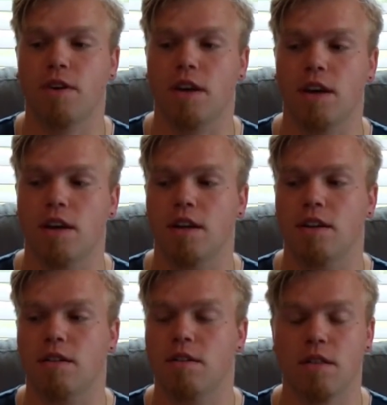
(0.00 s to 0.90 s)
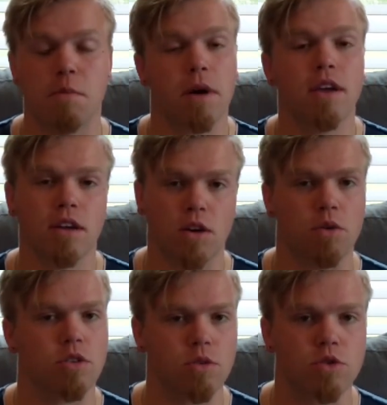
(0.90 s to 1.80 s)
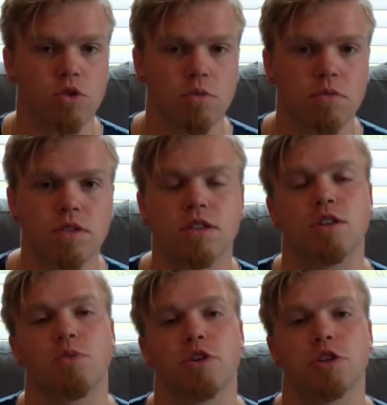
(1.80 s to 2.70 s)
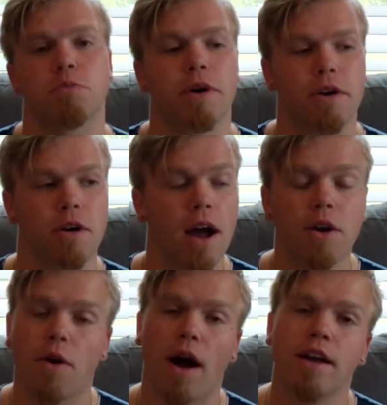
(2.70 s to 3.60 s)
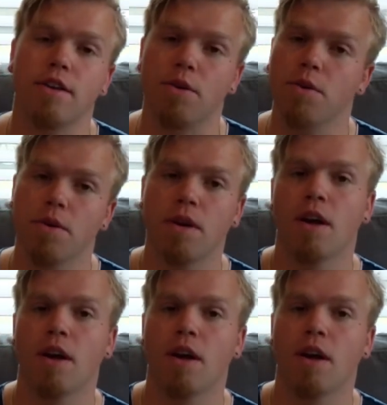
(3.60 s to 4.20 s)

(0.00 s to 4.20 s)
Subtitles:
and they might go to YouTube to see which is better. I know I do.